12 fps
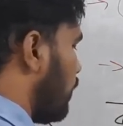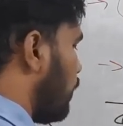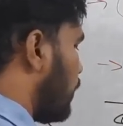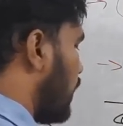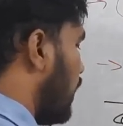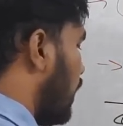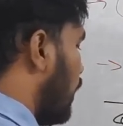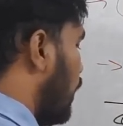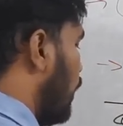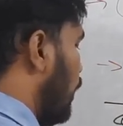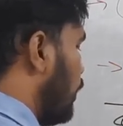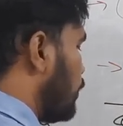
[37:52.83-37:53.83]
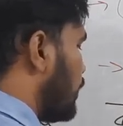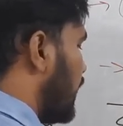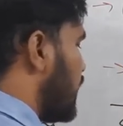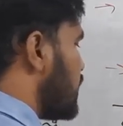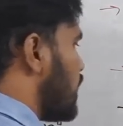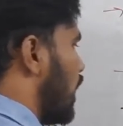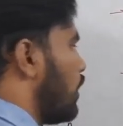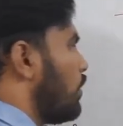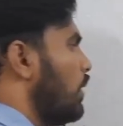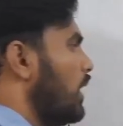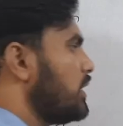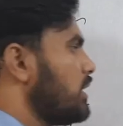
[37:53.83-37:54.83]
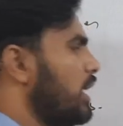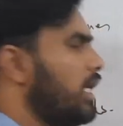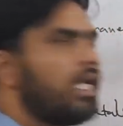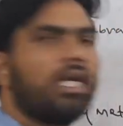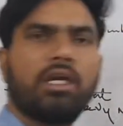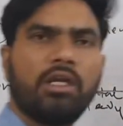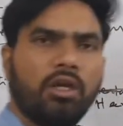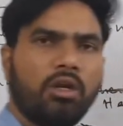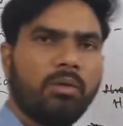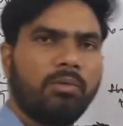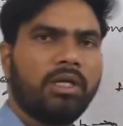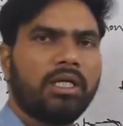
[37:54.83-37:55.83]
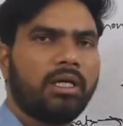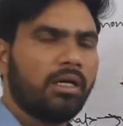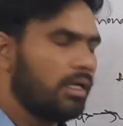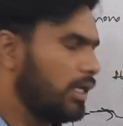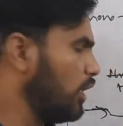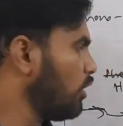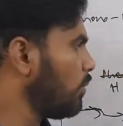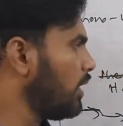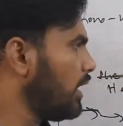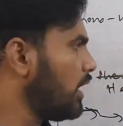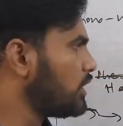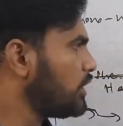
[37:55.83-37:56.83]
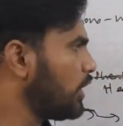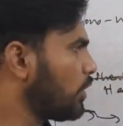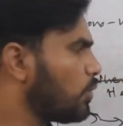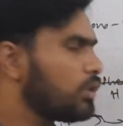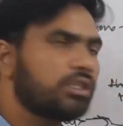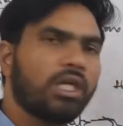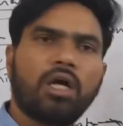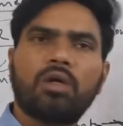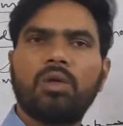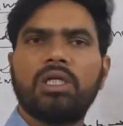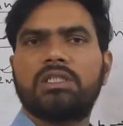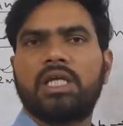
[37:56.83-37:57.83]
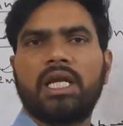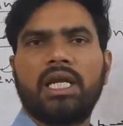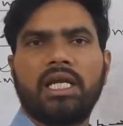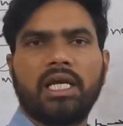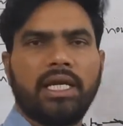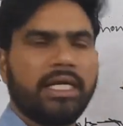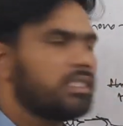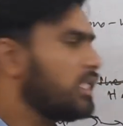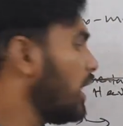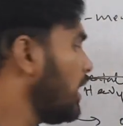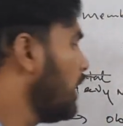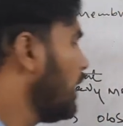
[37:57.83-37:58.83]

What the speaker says: Okay, so it is not only generating renewable energy, includes not only generating energy